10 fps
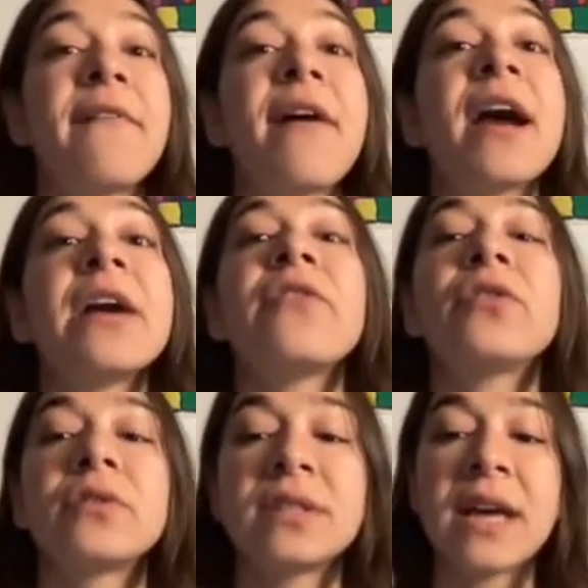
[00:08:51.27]
arrive
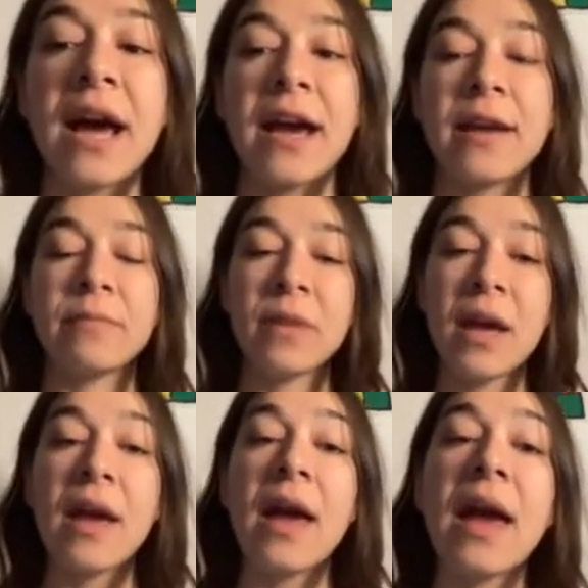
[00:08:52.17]
on time,
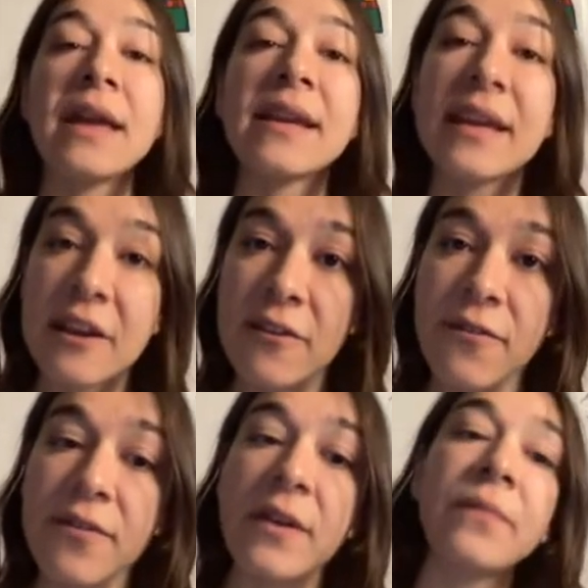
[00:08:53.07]
and
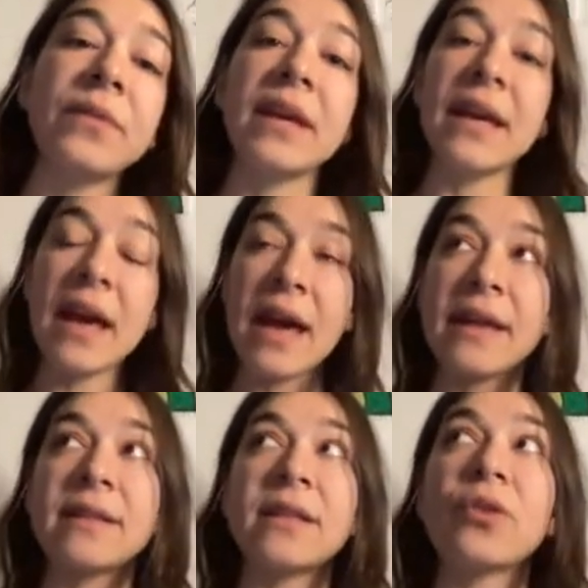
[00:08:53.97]
if
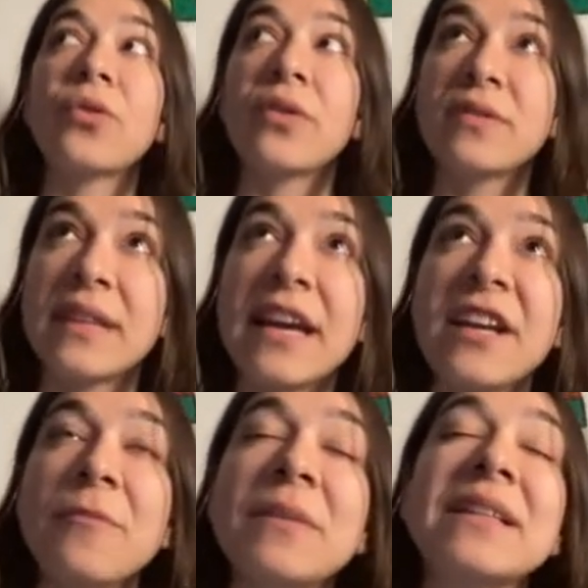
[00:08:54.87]
at the
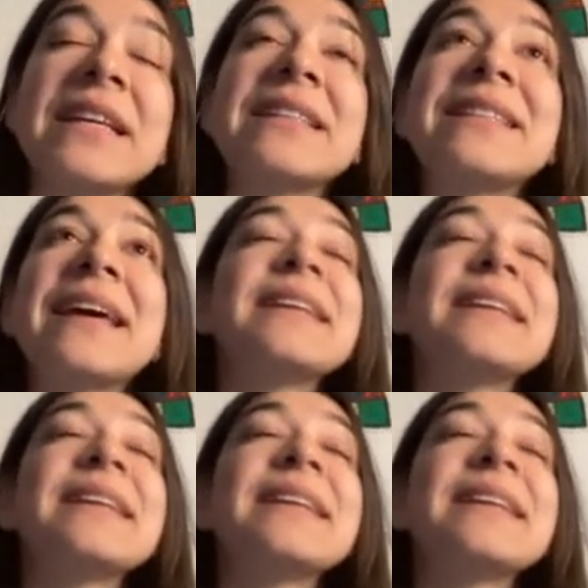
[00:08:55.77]
statement it